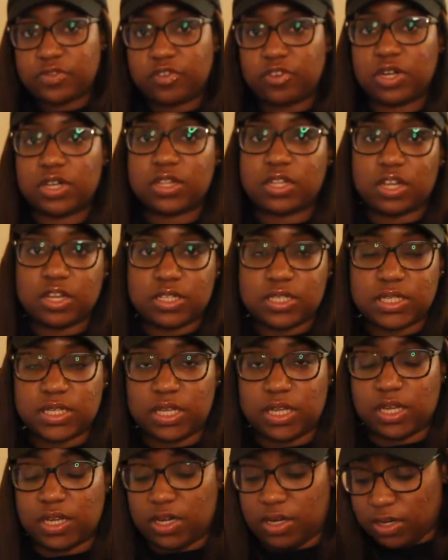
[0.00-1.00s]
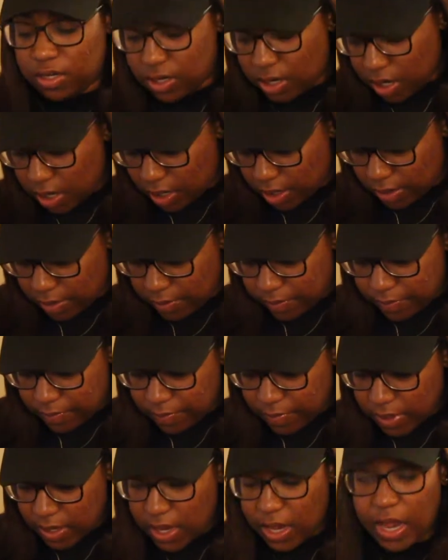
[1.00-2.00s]
4 and 13. Um,
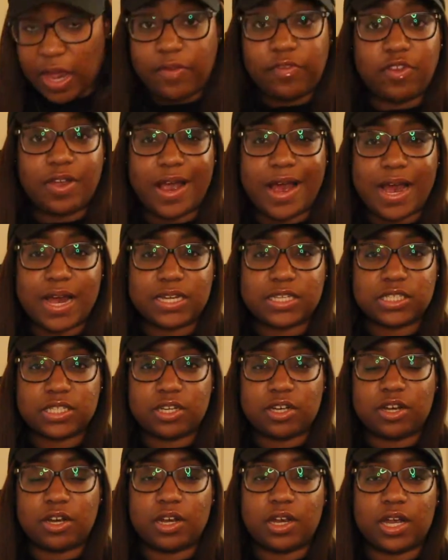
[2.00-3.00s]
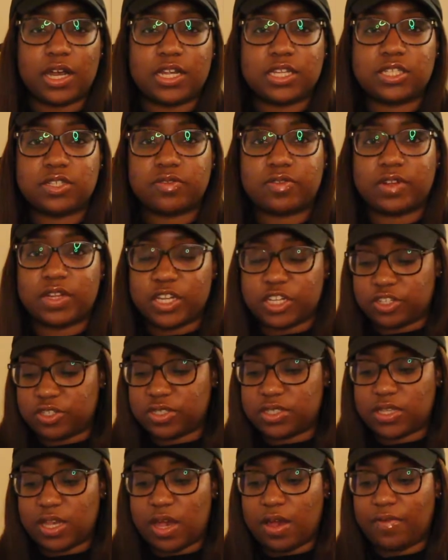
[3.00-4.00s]
if you guys are into
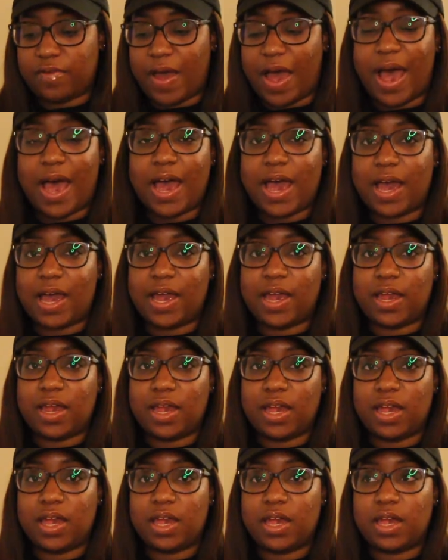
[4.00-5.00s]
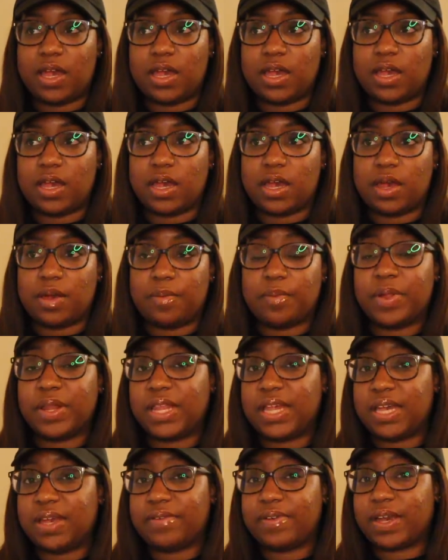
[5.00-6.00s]
religious stuff, I
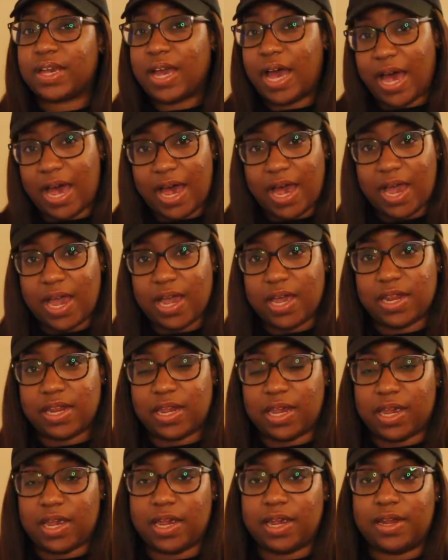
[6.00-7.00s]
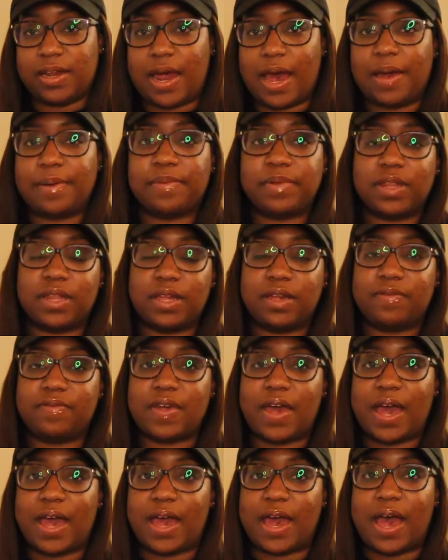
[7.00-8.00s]
believe in God and I believe
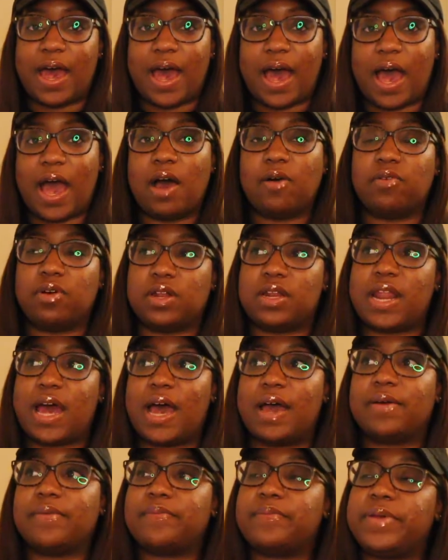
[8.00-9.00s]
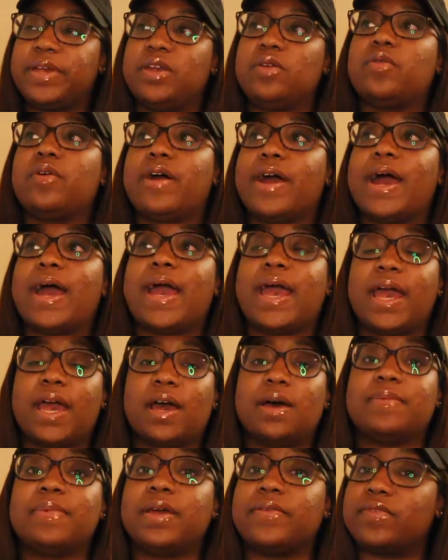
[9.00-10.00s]
that I would not be where I
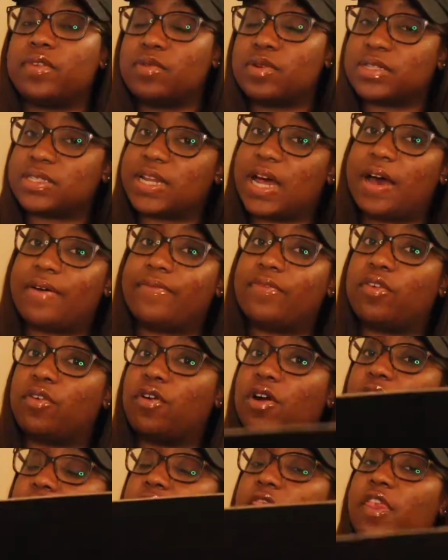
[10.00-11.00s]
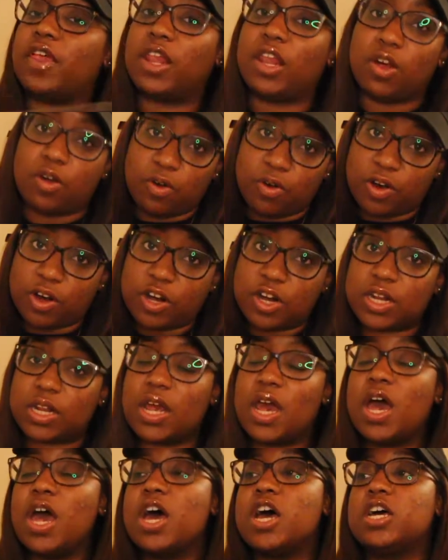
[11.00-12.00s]
am if it was not for the Lord.
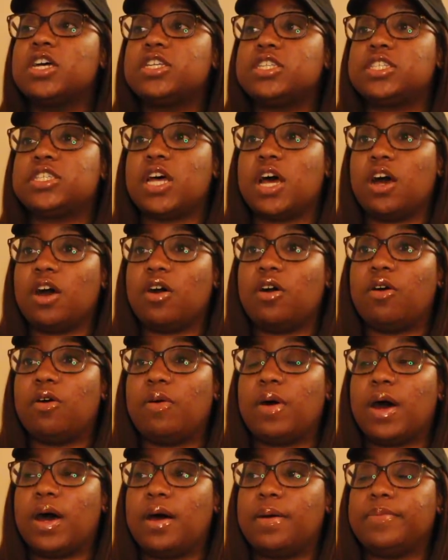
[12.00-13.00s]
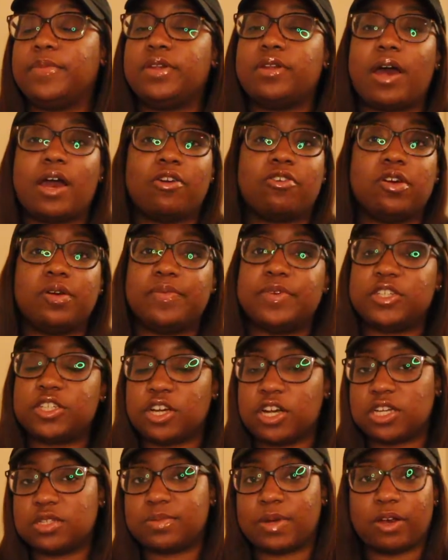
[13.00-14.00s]
So, um, you know, I grew up in
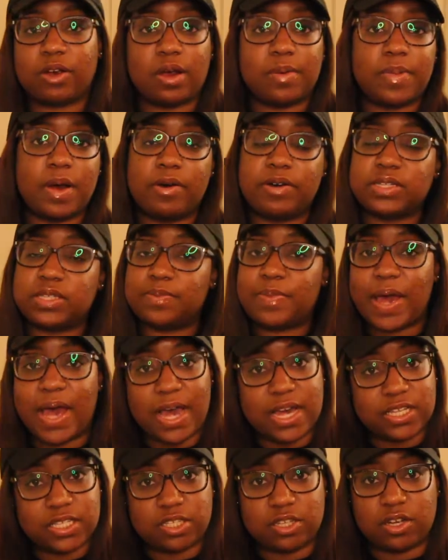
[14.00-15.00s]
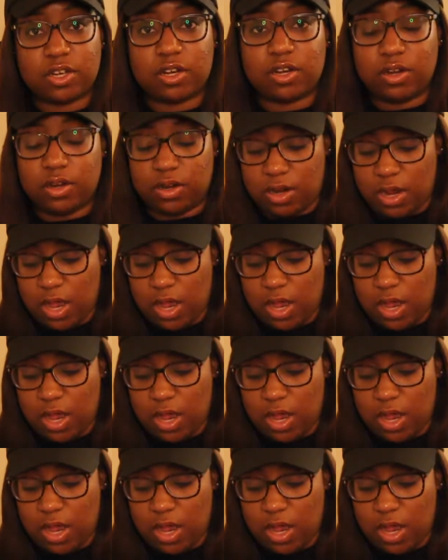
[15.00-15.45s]
church. My grandpa was a pastor